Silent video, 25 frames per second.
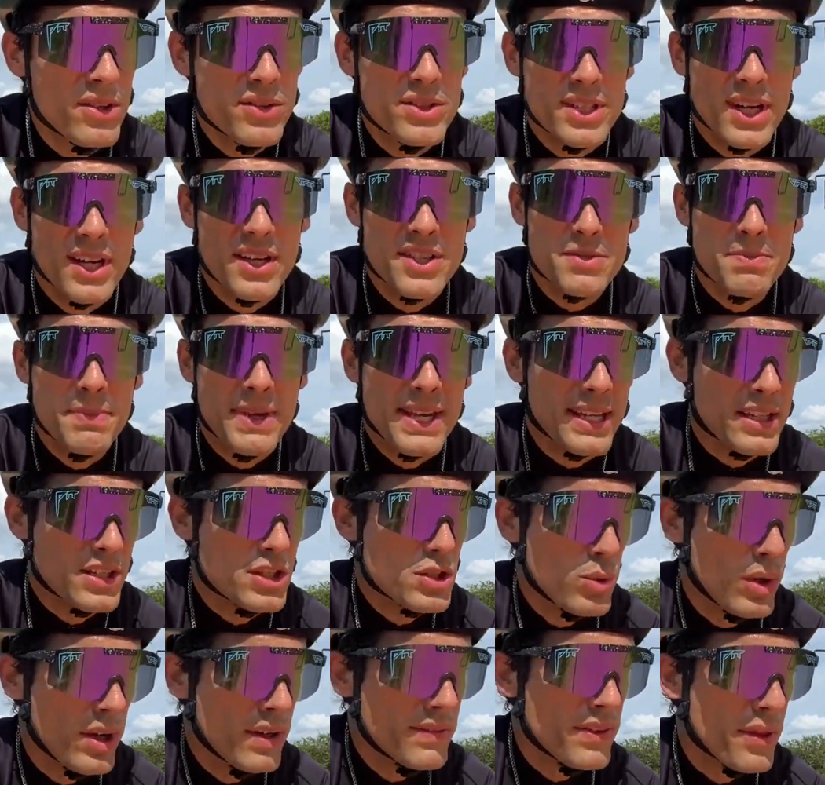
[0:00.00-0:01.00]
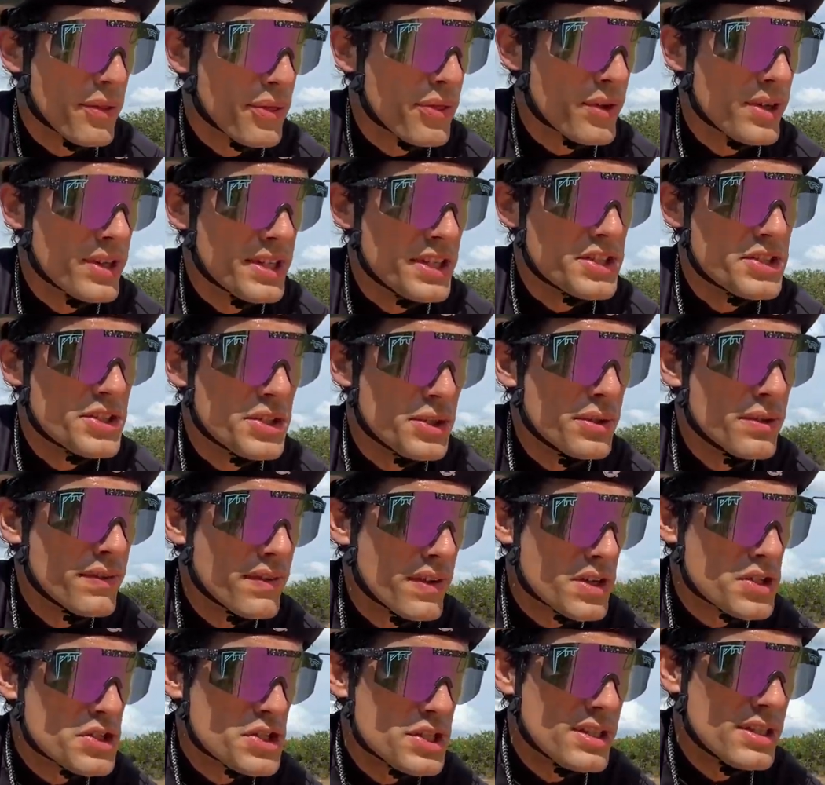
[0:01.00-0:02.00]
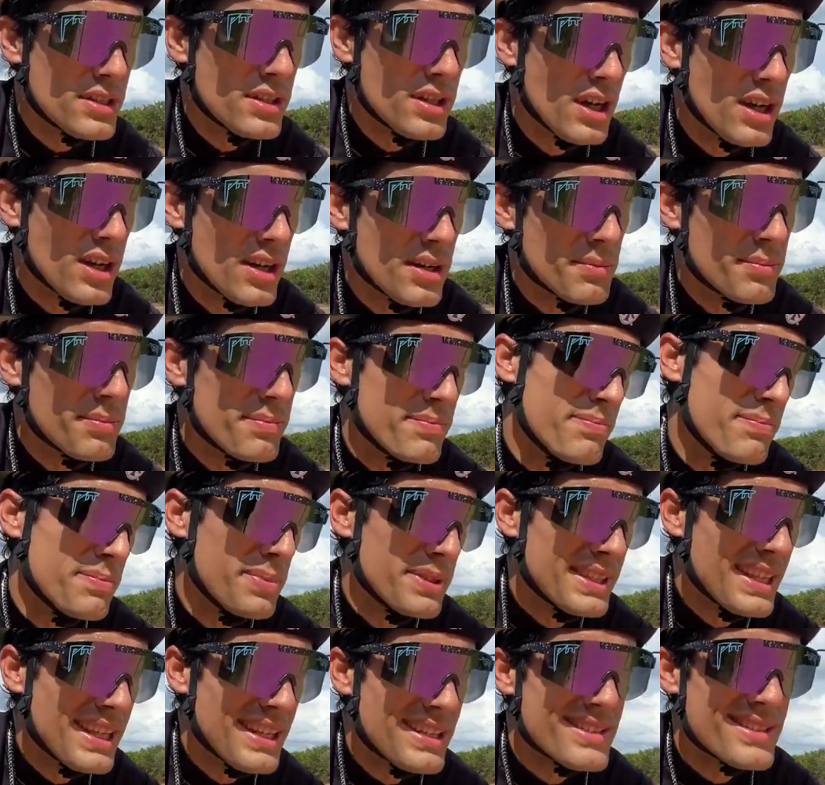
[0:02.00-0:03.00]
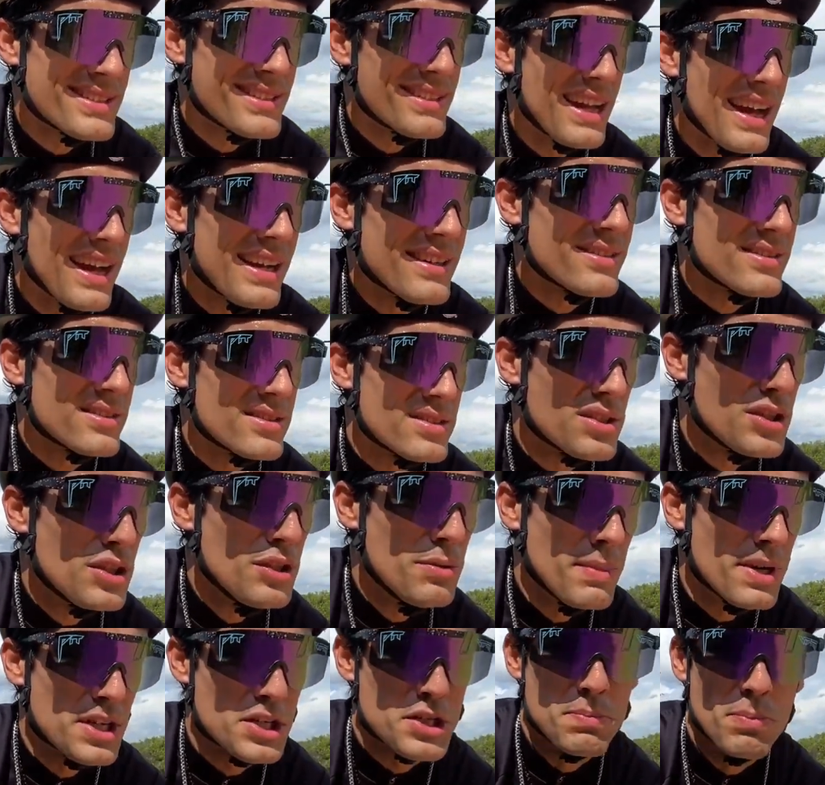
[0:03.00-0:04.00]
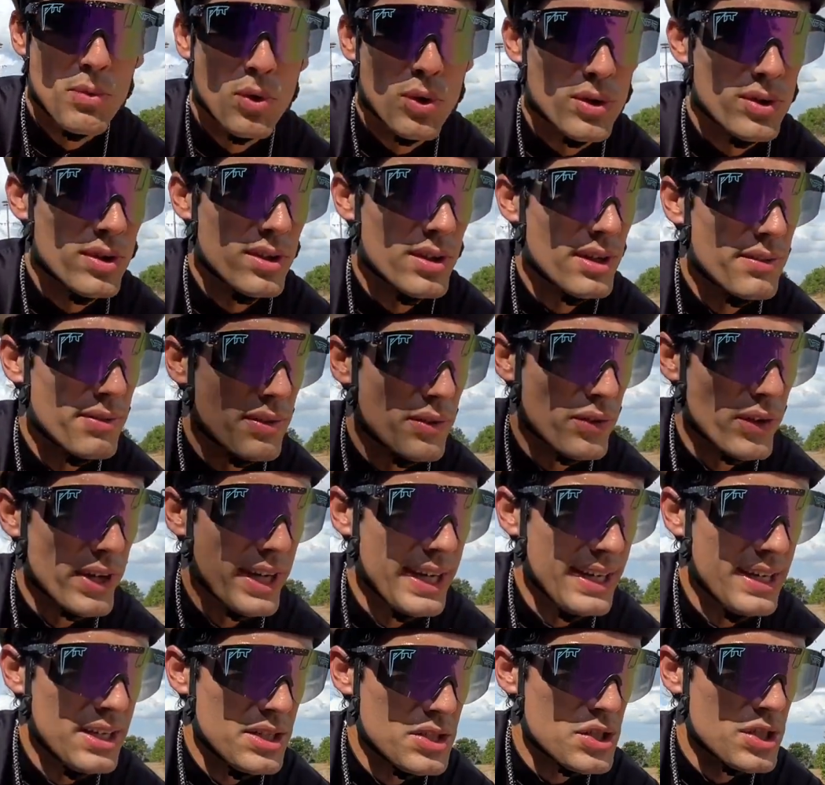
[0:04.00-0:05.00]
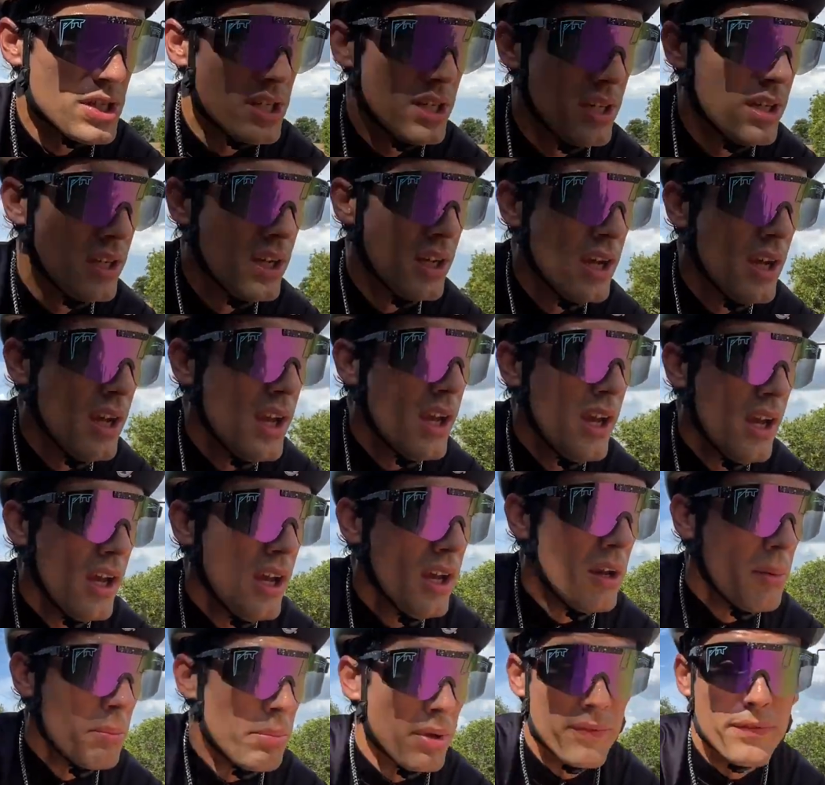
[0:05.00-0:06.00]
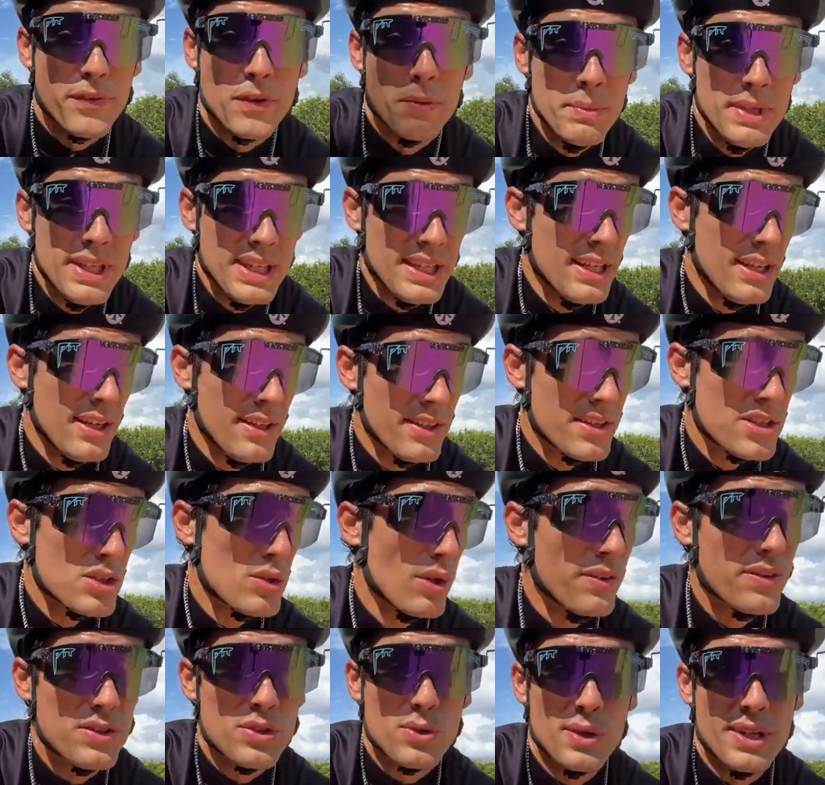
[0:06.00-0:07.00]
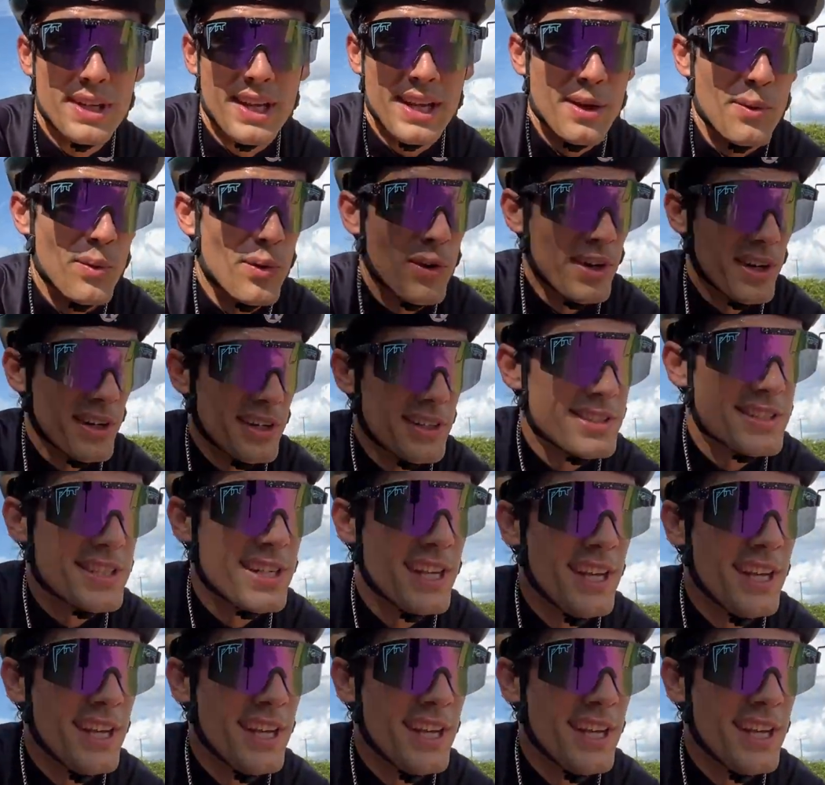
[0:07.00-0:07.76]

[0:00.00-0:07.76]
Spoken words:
does make a 12 to 32 version, but that's not too much more of a range. But for me, the 12 to 28 works.